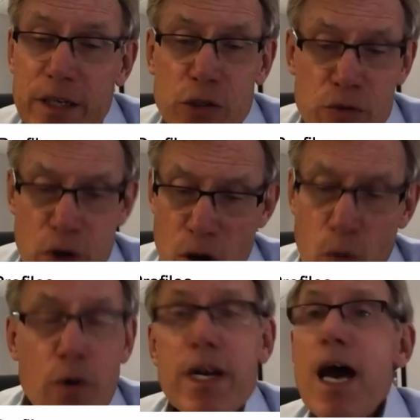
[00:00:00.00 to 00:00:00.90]
as you know,
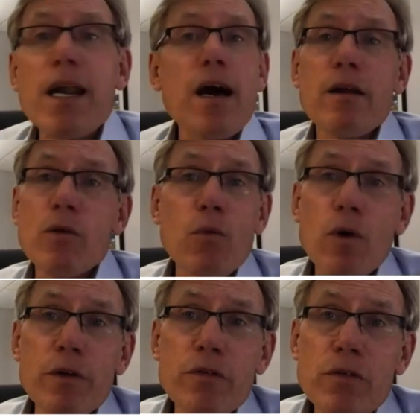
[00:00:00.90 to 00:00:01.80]
we're not out of the
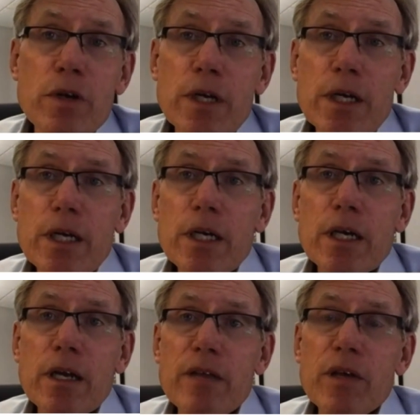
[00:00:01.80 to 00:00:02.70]
woods,
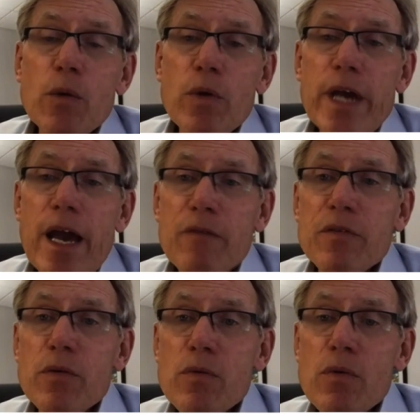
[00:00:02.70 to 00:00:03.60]
and I think we have
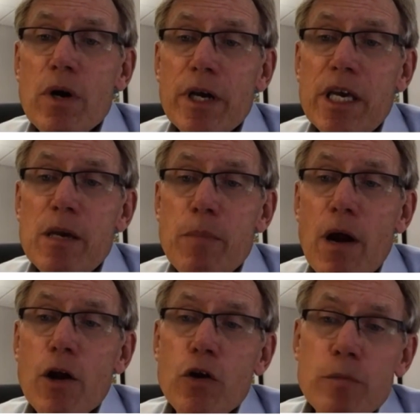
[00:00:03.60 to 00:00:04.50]
to keep
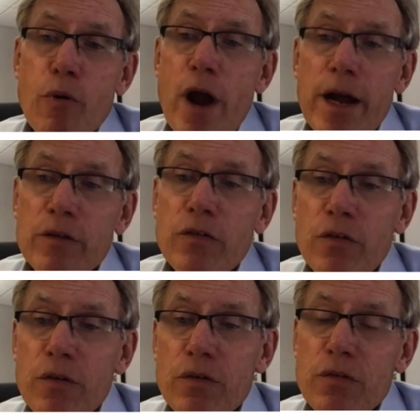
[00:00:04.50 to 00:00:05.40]
our good
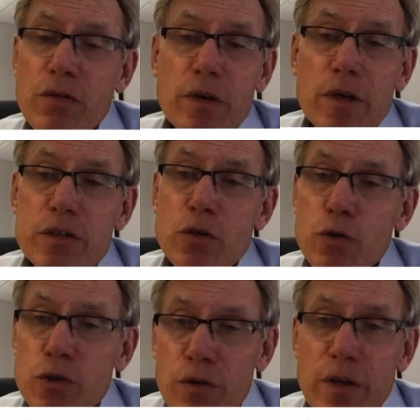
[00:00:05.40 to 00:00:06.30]
practices,
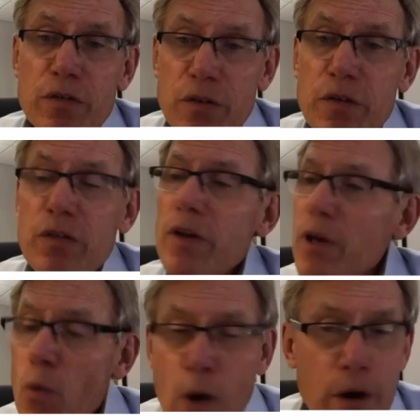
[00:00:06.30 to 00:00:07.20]
social
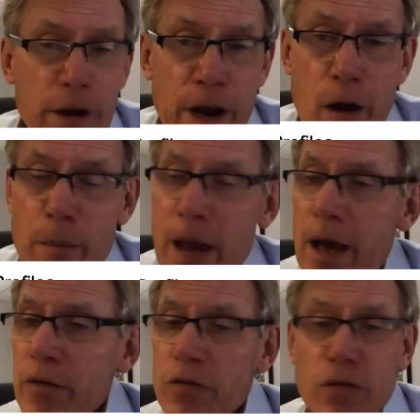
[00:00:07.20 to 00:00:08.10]
distancing, wearing our
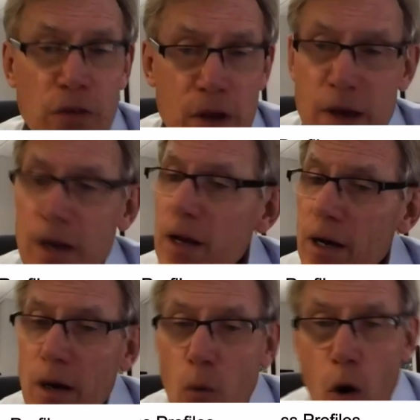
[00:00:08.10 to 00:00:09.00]
masks,
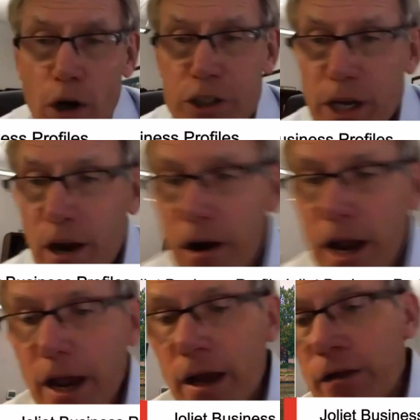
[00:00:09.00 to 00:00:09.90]
washing our
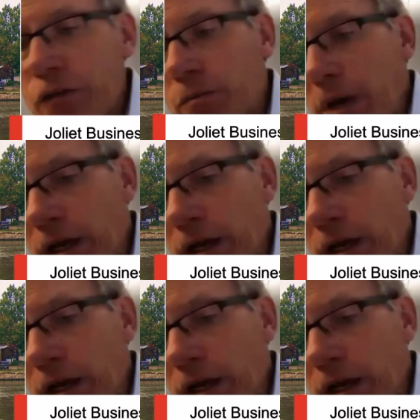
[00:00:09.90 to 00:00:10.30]
hands, and